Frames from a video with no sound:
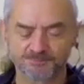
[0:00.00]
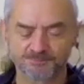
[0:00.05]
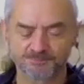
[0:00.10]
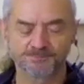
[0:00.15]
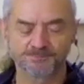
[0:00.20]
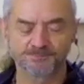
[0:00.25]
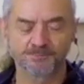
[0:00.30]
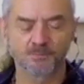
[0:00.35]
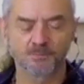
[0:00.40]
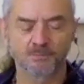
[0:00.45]

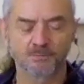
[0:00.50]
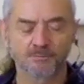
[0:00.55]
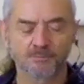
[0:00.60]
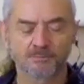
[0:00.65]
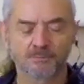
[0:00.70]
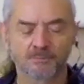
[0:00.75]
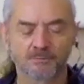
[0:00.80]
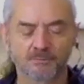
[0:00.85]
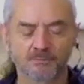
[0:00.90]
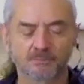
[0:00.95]

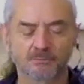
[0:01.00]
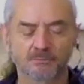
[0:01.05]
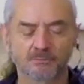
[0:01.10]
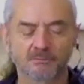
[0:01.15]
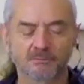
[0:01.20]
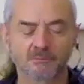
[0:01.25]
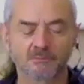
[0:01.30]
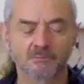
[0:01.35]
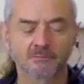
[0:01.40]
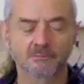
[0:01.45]

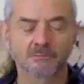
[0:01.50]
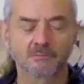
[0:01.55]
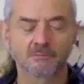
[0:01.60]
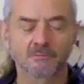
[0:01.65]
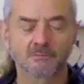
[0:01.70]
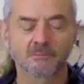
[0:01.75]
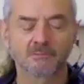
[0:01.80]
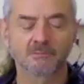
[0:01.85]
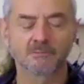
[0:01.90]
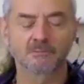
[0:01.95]

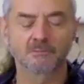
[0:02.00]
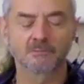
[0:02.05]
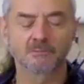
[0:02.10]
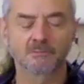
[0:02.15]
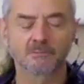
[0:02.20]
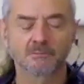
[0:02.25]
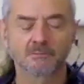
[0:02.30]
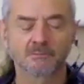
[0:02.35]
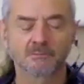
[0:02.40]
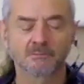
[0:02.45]

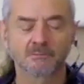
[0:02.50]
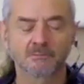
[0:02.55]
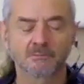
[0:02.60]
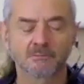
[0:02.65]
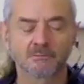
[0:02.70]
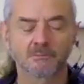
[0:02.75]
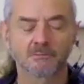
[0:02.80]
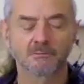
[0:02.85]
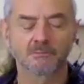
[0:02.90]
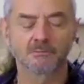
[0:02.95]

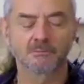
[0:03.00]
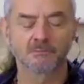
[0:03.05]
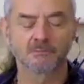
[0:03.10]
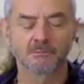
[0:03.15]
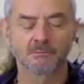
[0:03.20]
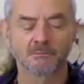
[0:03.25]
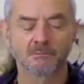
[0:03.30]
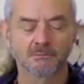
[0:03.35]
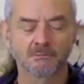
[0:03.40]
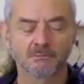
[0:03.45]
No one is speaking in this clip.